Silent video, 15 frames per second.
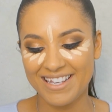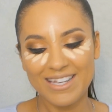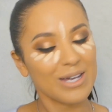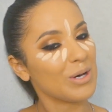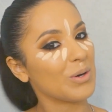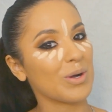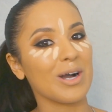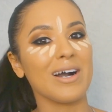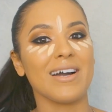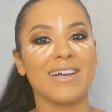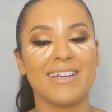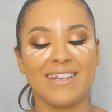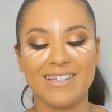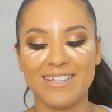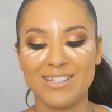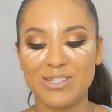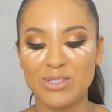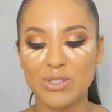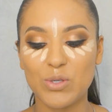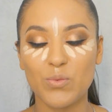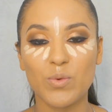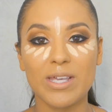oh God.
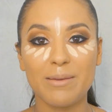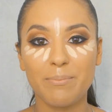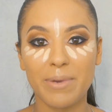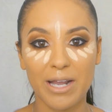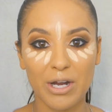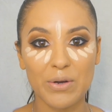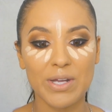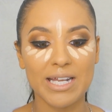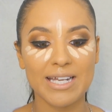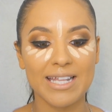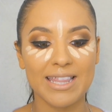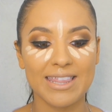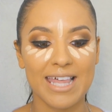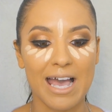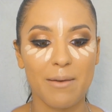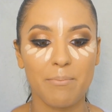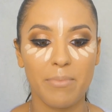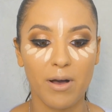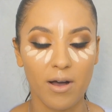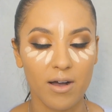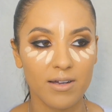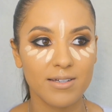So we buried that
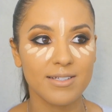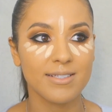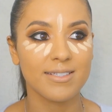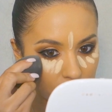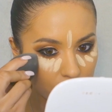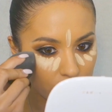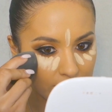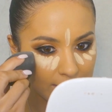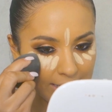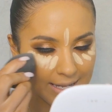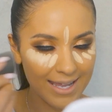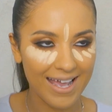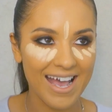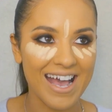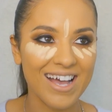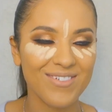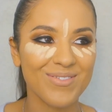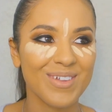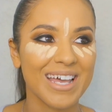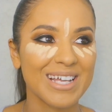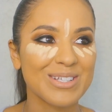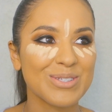box. We didn't
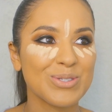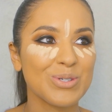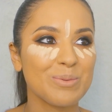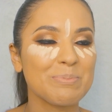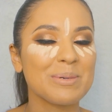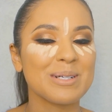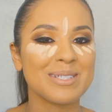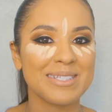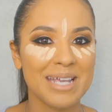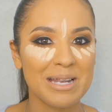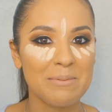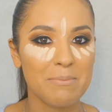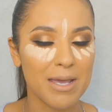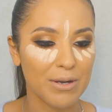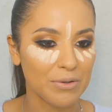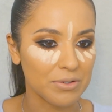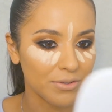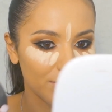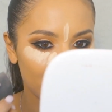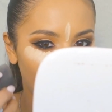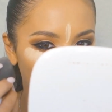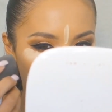have like super
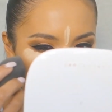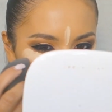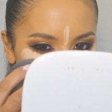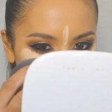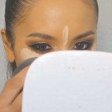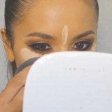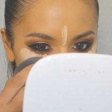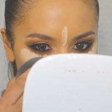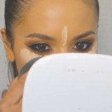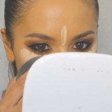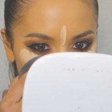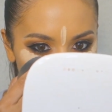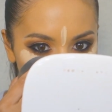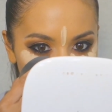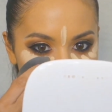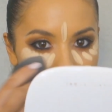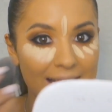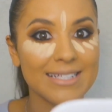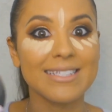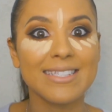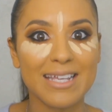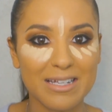sentimental, I don't know, like
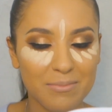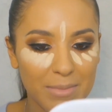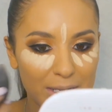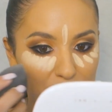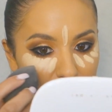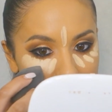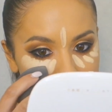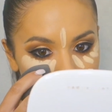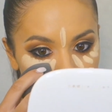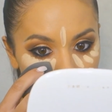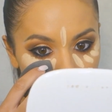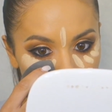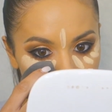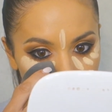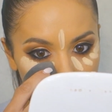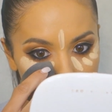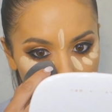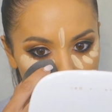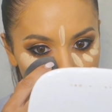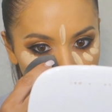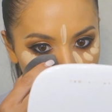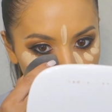as sentimental as the movie,
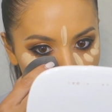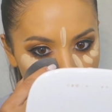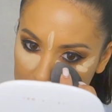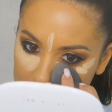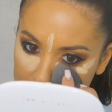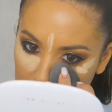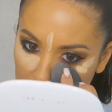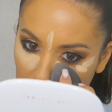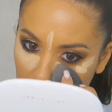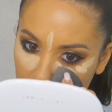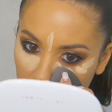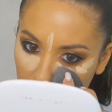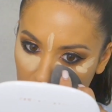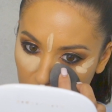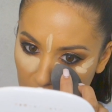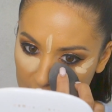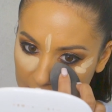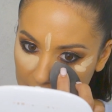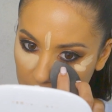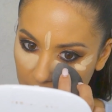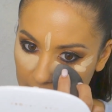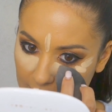you know? So, but we
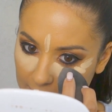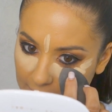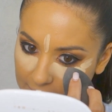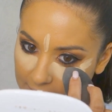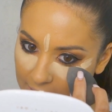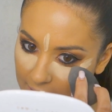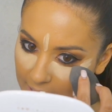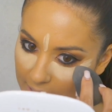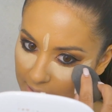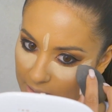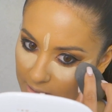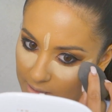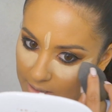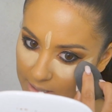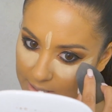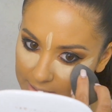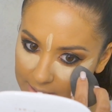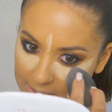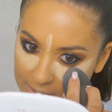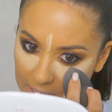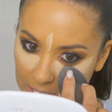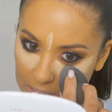wanted to be like that
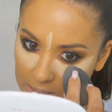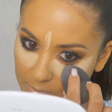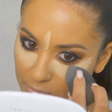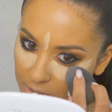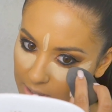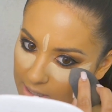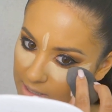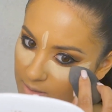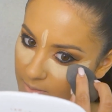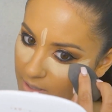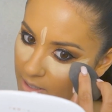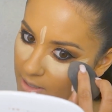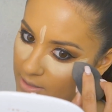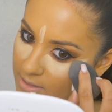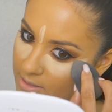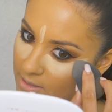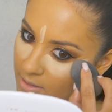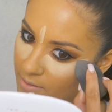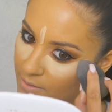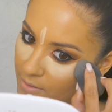because duh, Britney Spears.